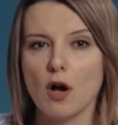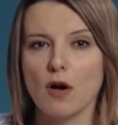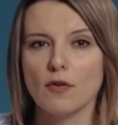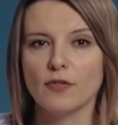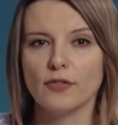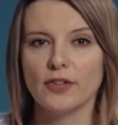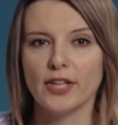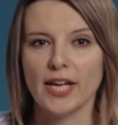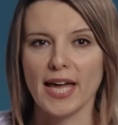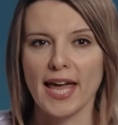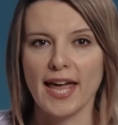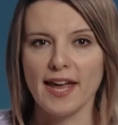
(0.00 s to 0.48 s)

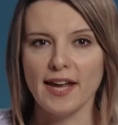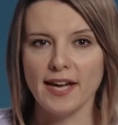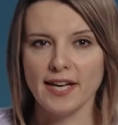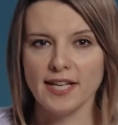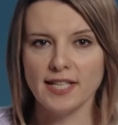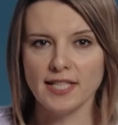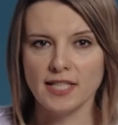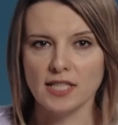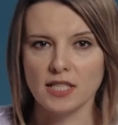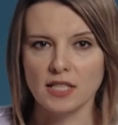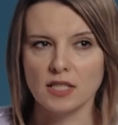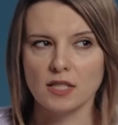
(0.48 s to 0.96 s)
of the
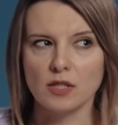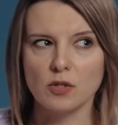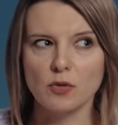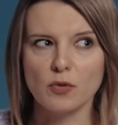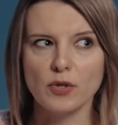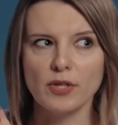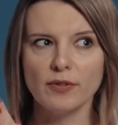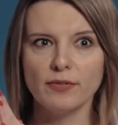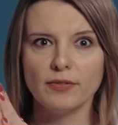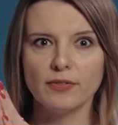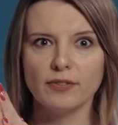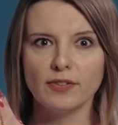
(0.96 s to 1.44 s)
80s
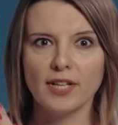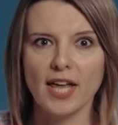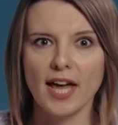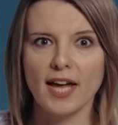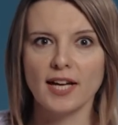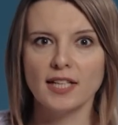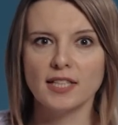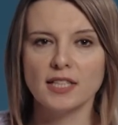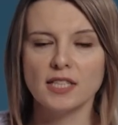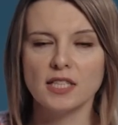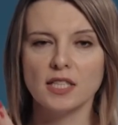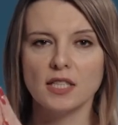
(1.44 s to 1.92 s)

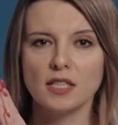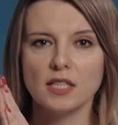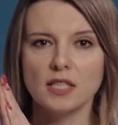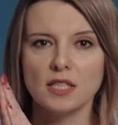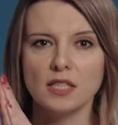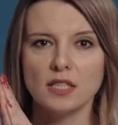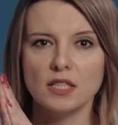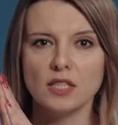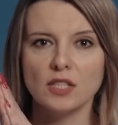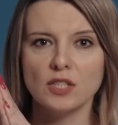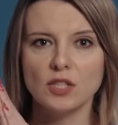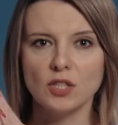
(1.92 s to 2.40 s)
reflected
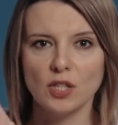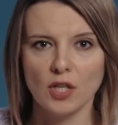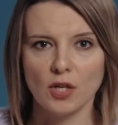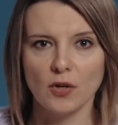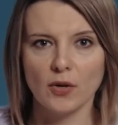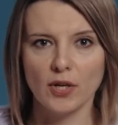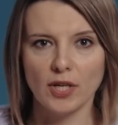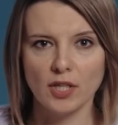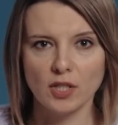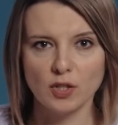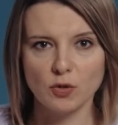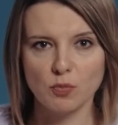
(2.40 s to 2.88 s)

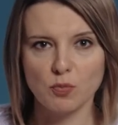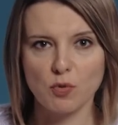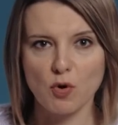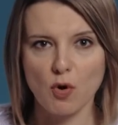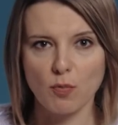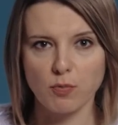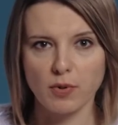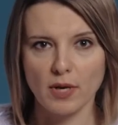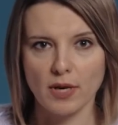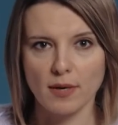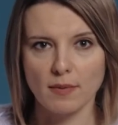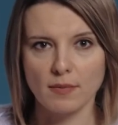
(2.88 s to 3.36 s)
serious
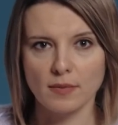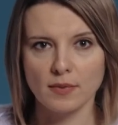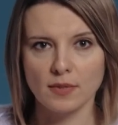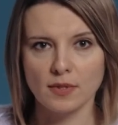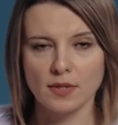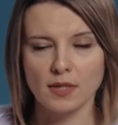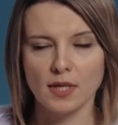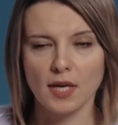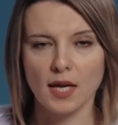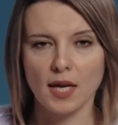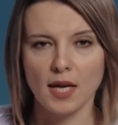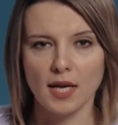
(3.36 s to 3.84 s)

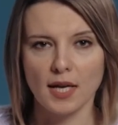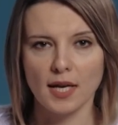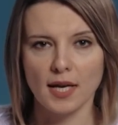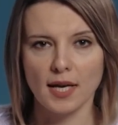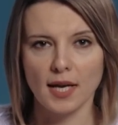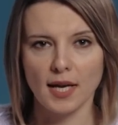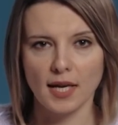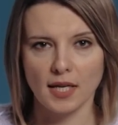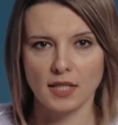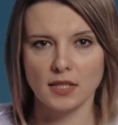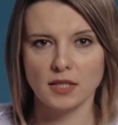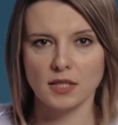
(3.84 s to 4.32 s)
problems
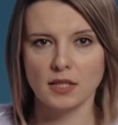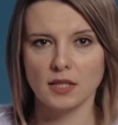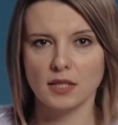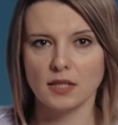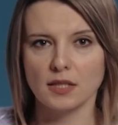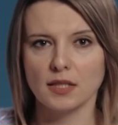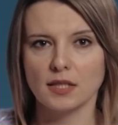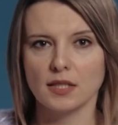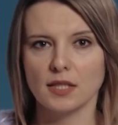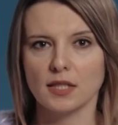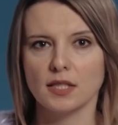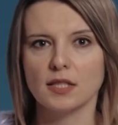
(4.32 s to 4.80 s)
in its
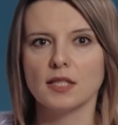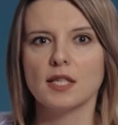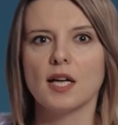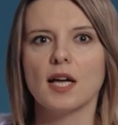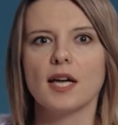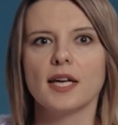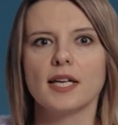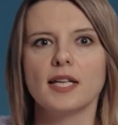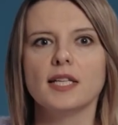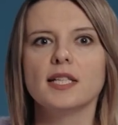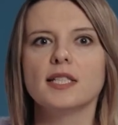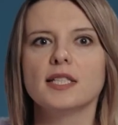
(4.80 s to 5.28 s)

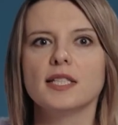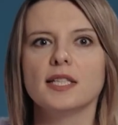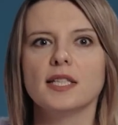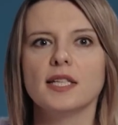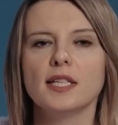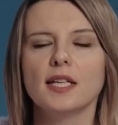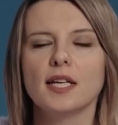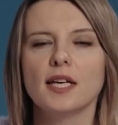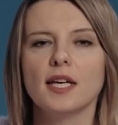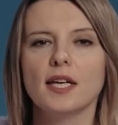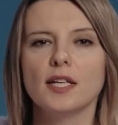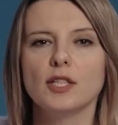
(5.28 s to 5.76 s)

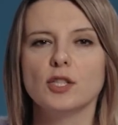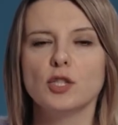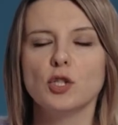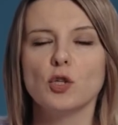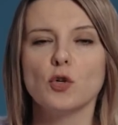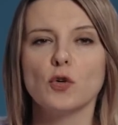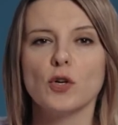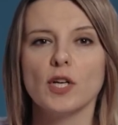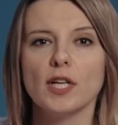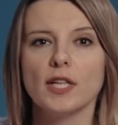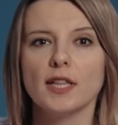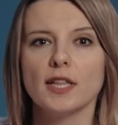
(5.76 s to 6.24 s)
society.
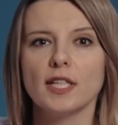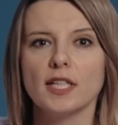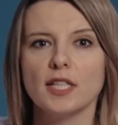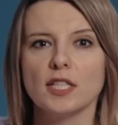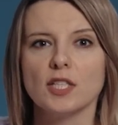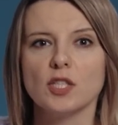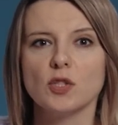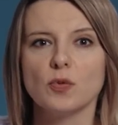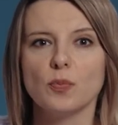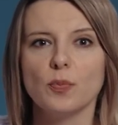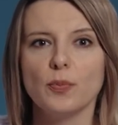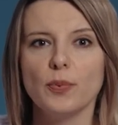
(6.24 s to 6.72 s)
During
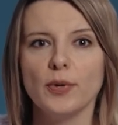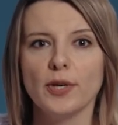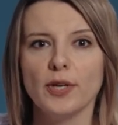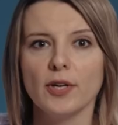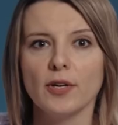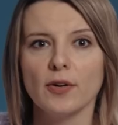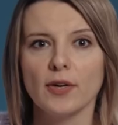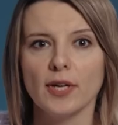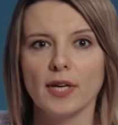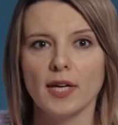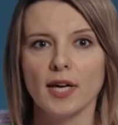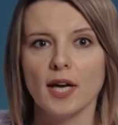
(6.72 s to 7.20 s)
this
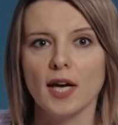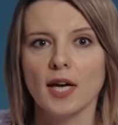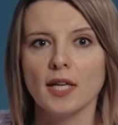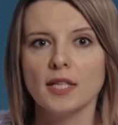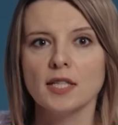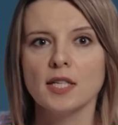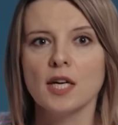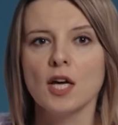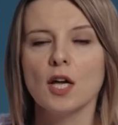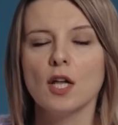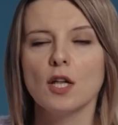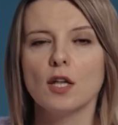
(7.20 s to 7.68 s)

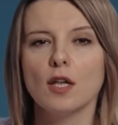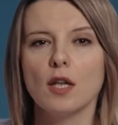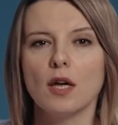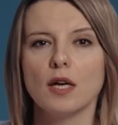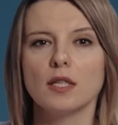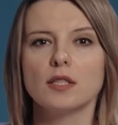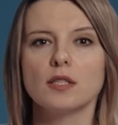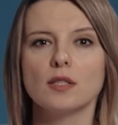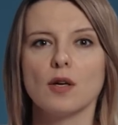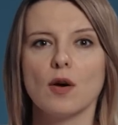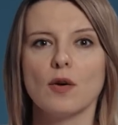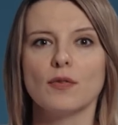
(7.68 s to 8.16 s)
period,
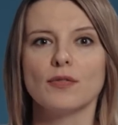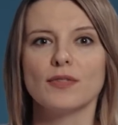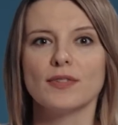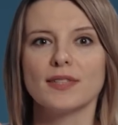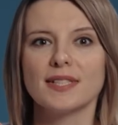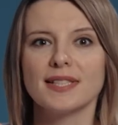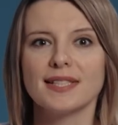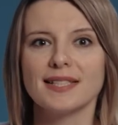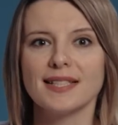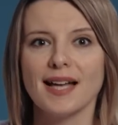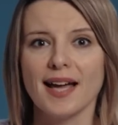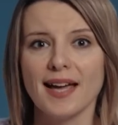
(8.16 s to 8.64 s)
lots of
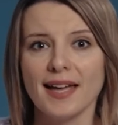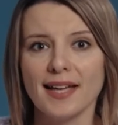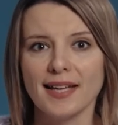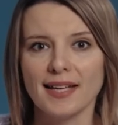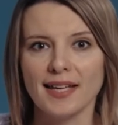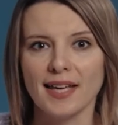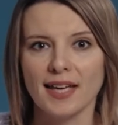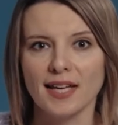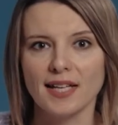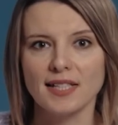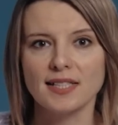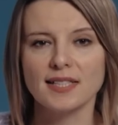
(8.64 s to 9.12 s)

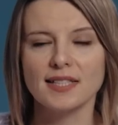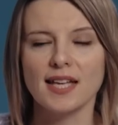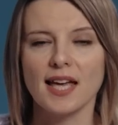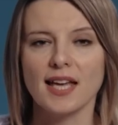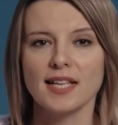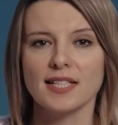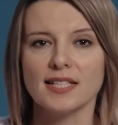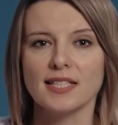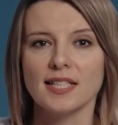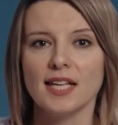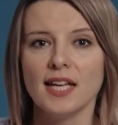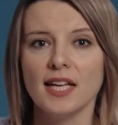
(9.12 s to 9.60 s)
psychics
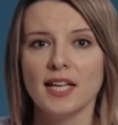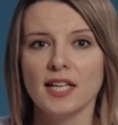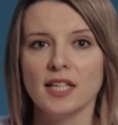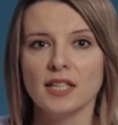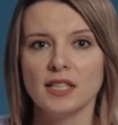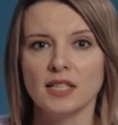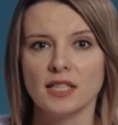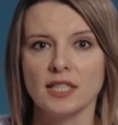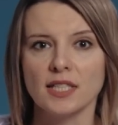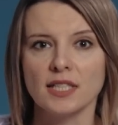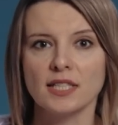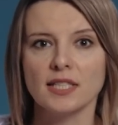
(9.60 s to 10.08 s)
and
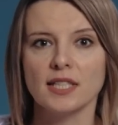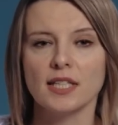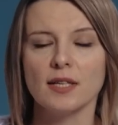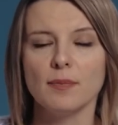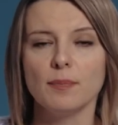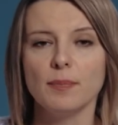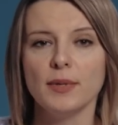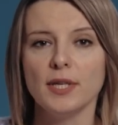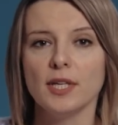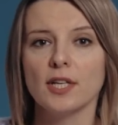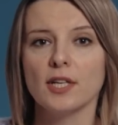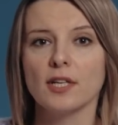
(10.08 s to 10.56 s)
healers
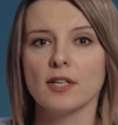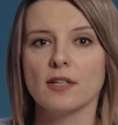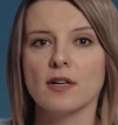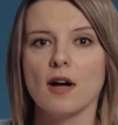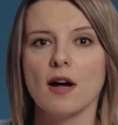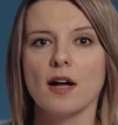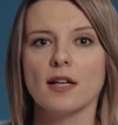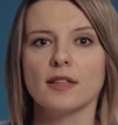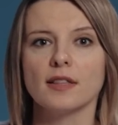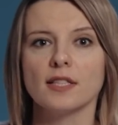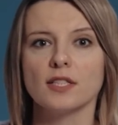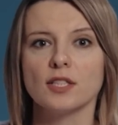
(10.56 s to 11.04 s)
appeared
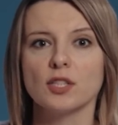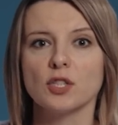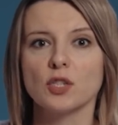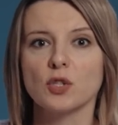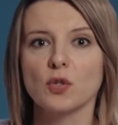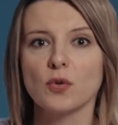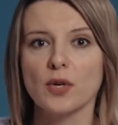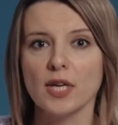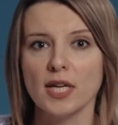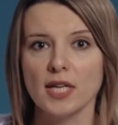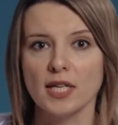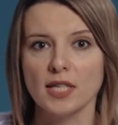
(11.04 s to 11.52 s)
on the
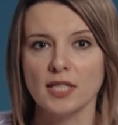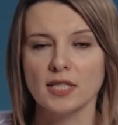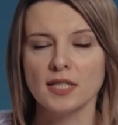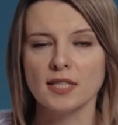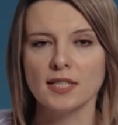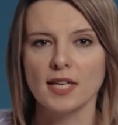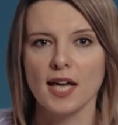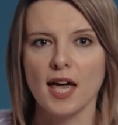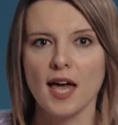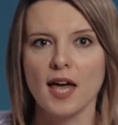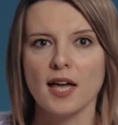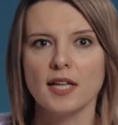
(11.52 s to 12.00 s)

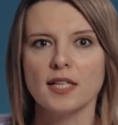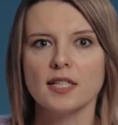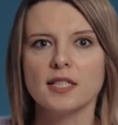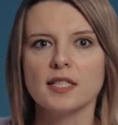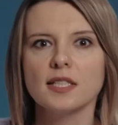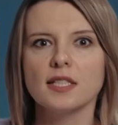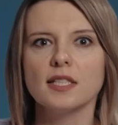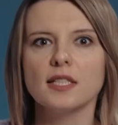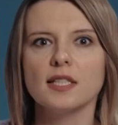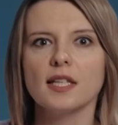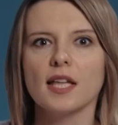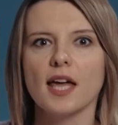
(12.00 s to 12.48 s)
screens
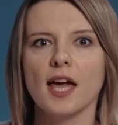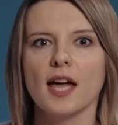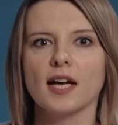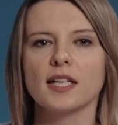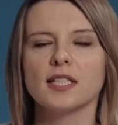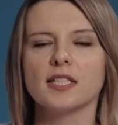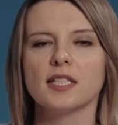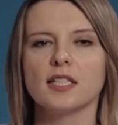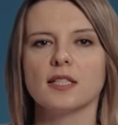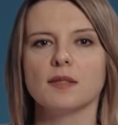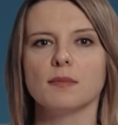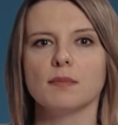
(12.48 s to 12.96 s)
and
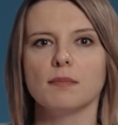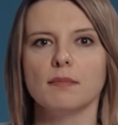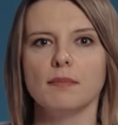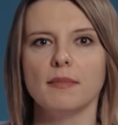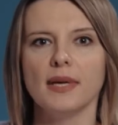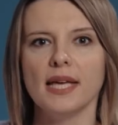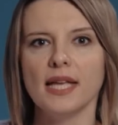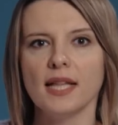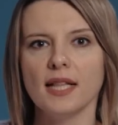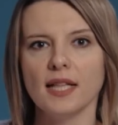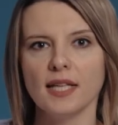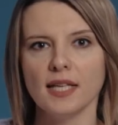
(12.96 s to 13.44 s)
collected
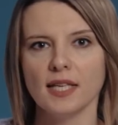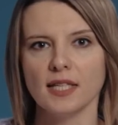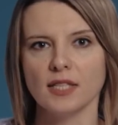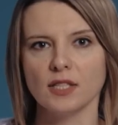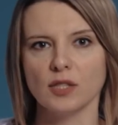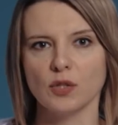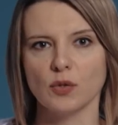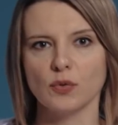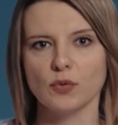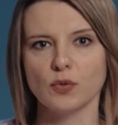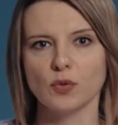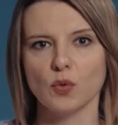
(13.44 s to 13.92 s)

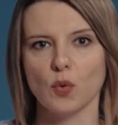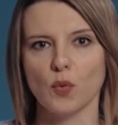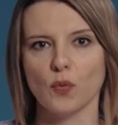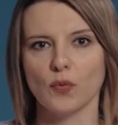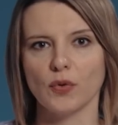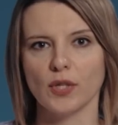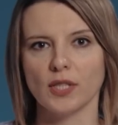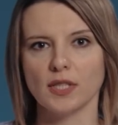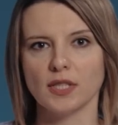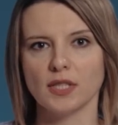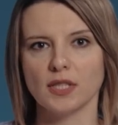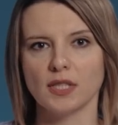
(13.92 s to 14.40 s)
millions of
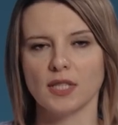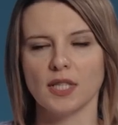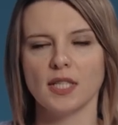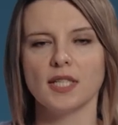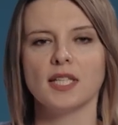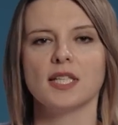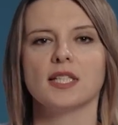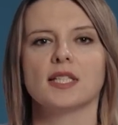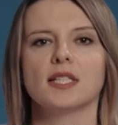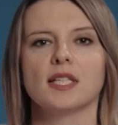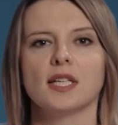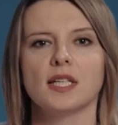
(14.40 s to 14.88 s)
Soviet
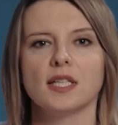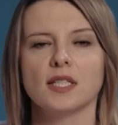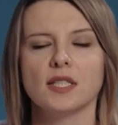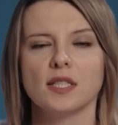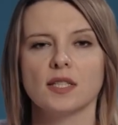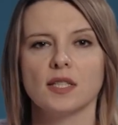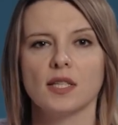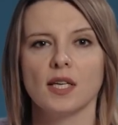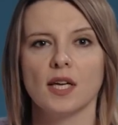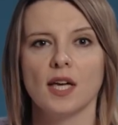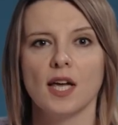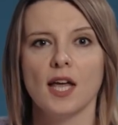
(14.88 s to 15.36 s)

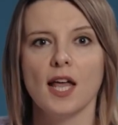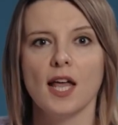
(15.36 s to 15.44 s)
citizens.